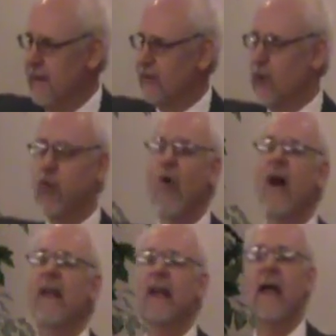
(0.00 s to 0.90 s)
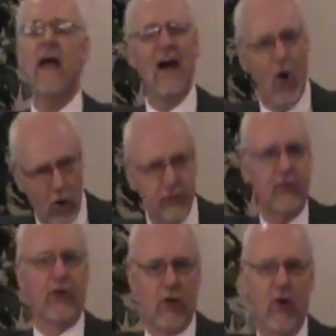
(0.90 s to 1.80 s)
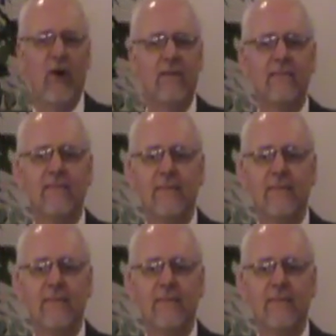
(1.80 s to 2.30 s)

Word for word: is a chronic altar call.